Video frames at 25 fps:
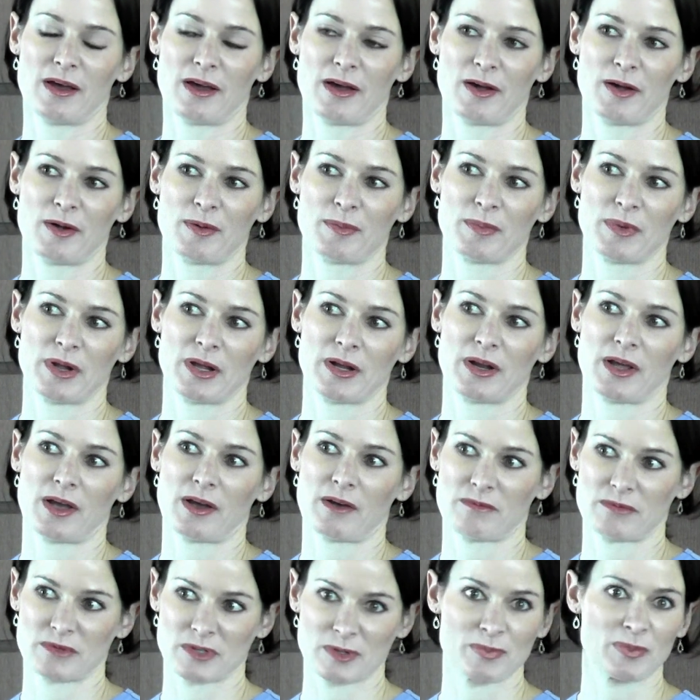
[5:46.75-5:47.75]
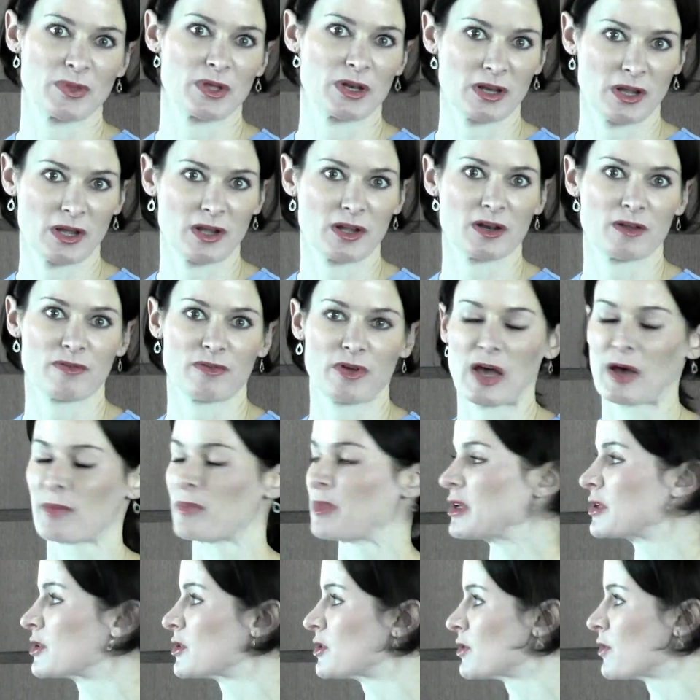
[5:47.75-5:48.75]
and have something negative
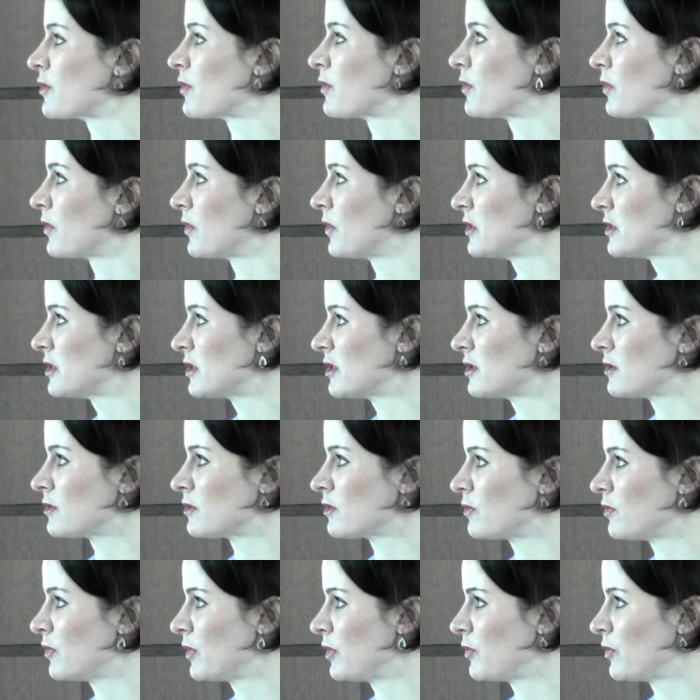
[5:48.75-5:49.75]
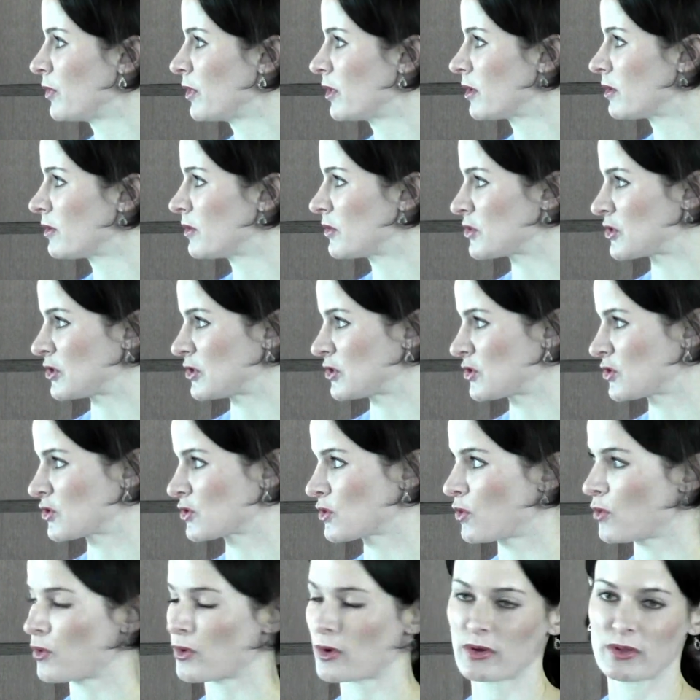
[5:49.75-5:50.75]
happen. So this is, there's a
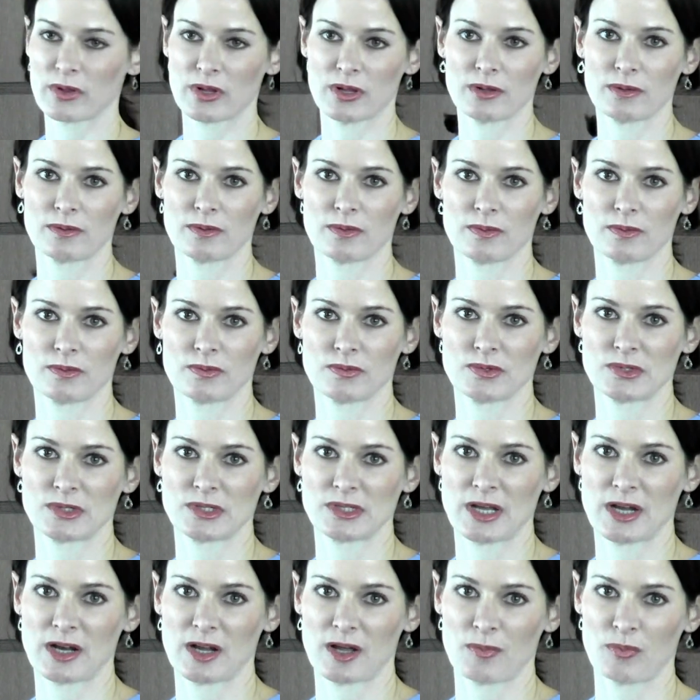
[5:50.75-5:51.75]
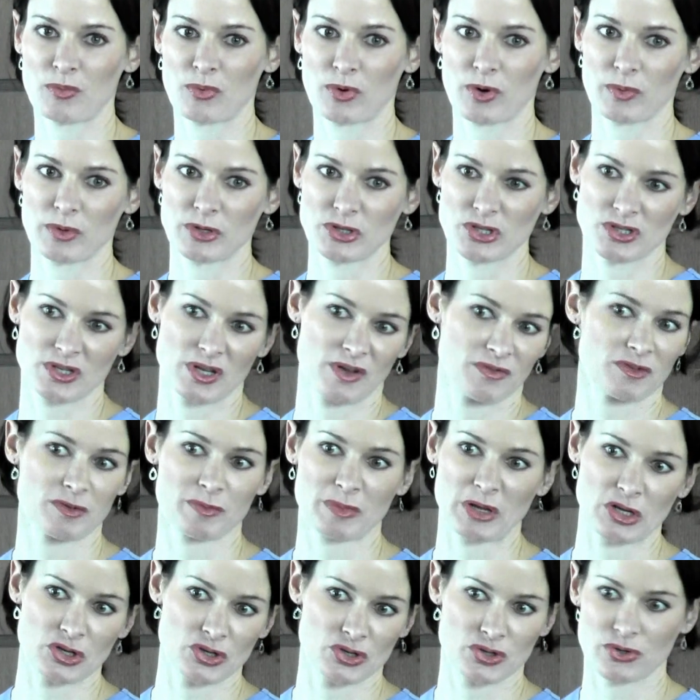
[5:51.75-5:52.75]
score that's set up where we just have
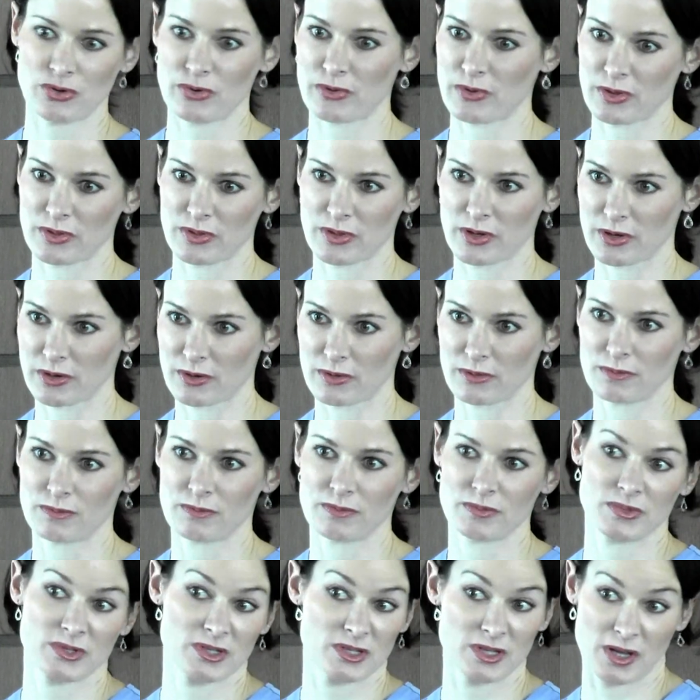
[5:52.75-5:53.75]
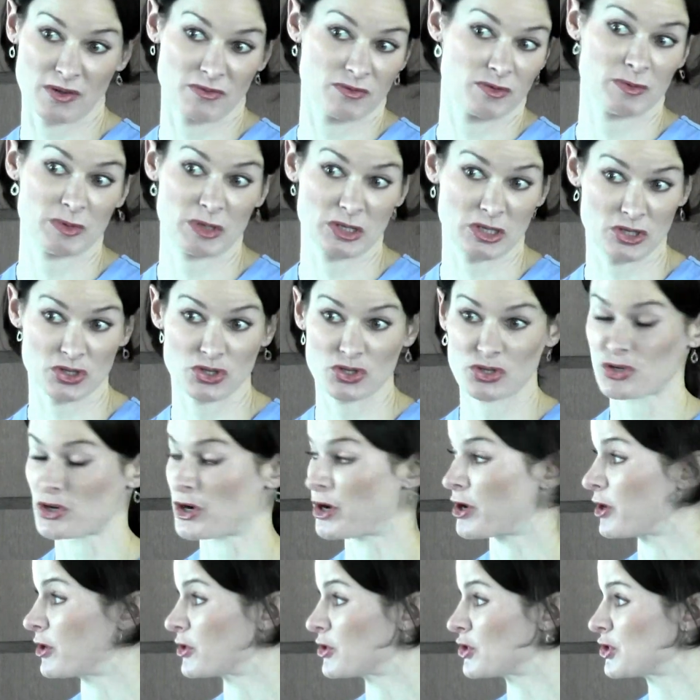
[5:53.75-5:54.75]
to make sure that they're safe to be
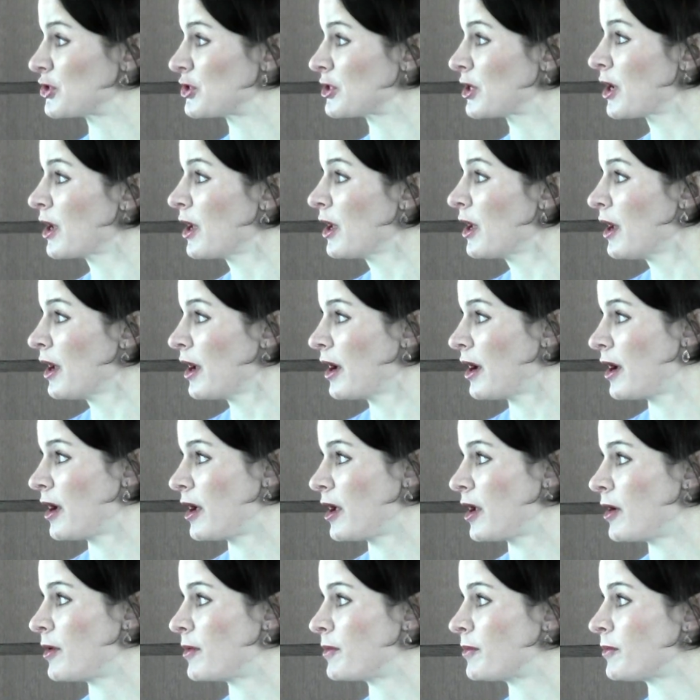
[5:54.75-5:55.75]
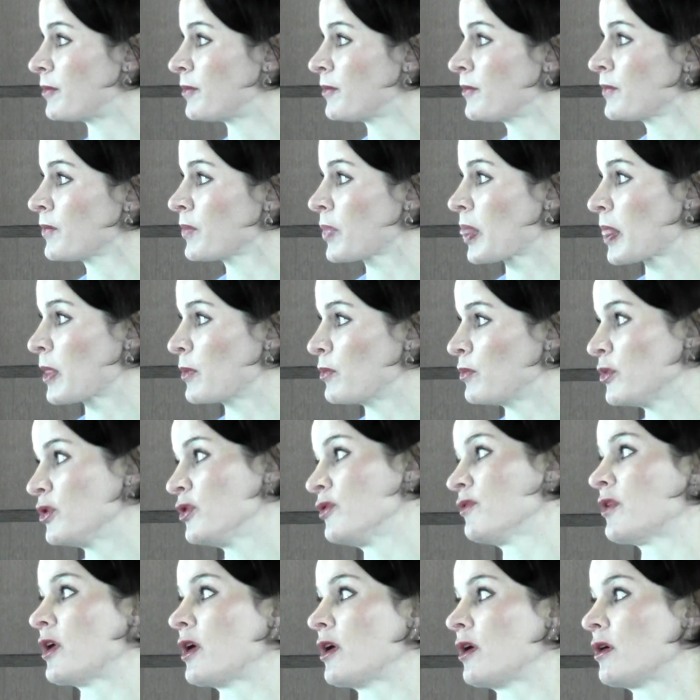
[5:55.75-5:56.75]
discharged.
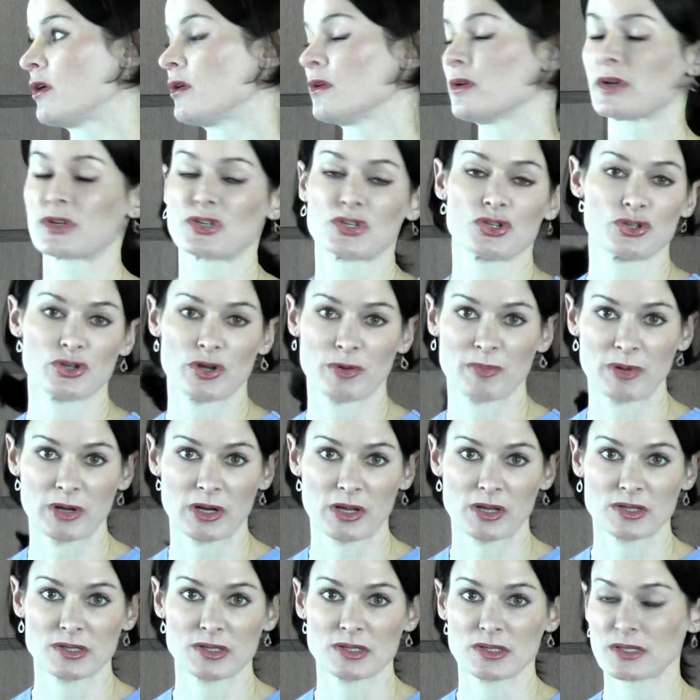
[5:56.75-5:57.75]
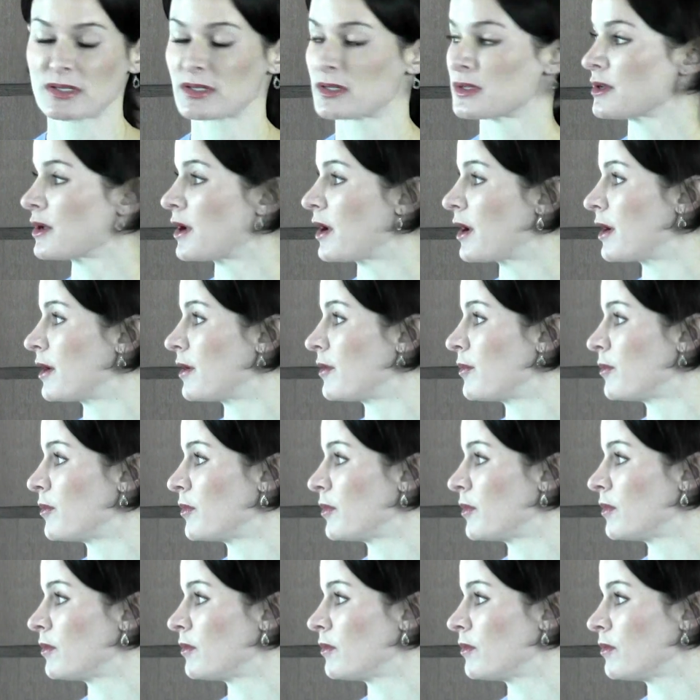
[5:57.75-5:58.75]
Move all extremities,
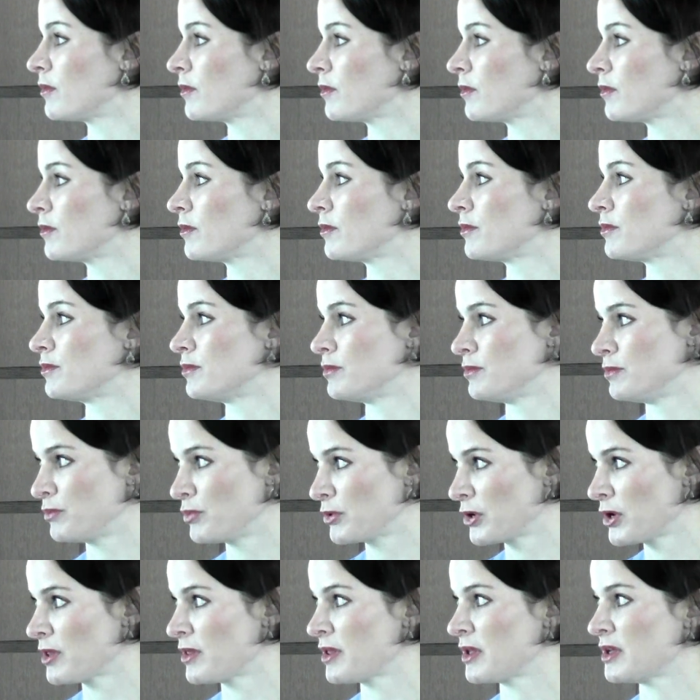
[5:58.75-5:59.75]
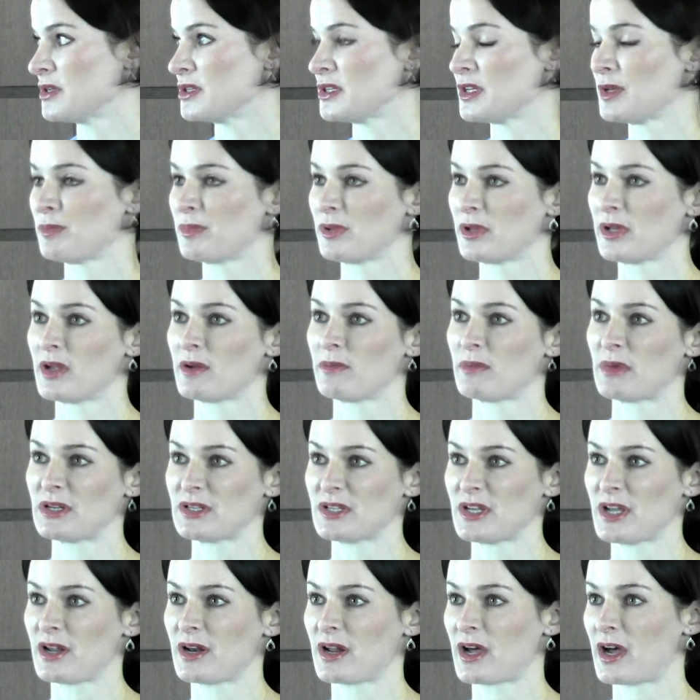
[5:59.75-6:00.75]
breathe in deeply and
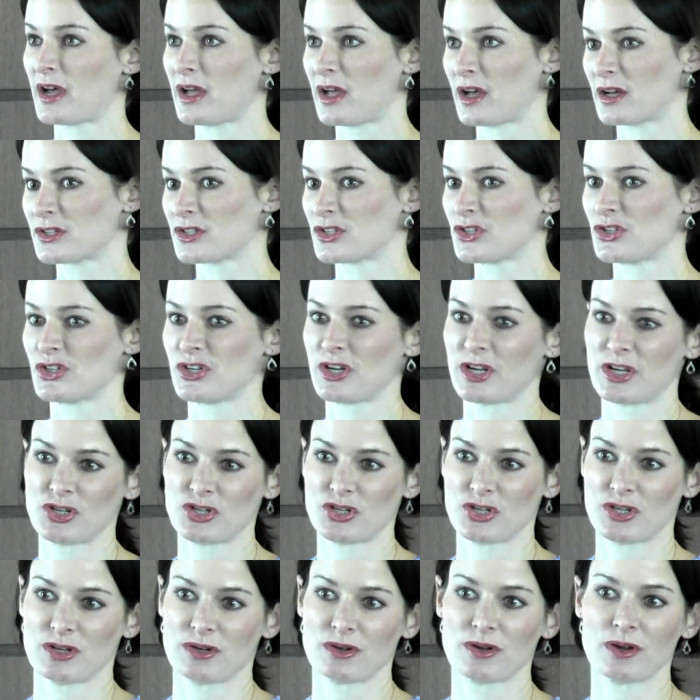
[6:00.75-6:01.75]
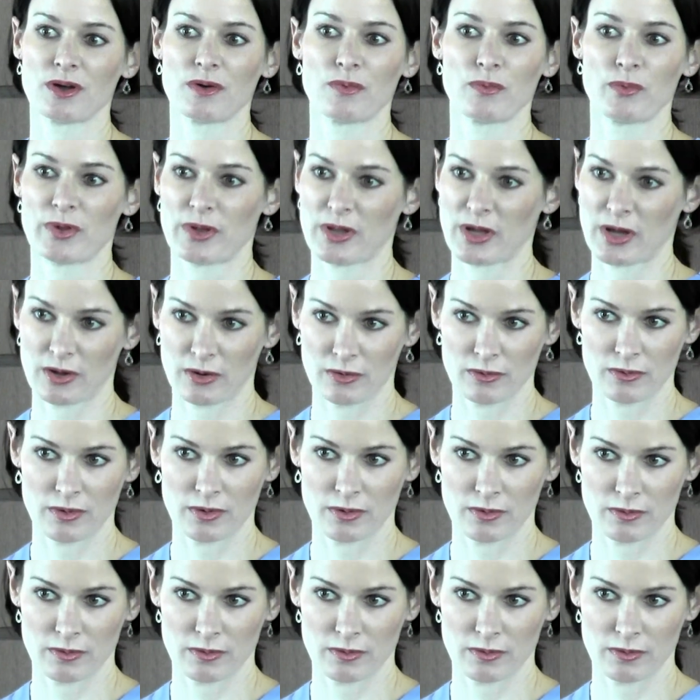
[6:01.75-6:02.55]
oxygenation without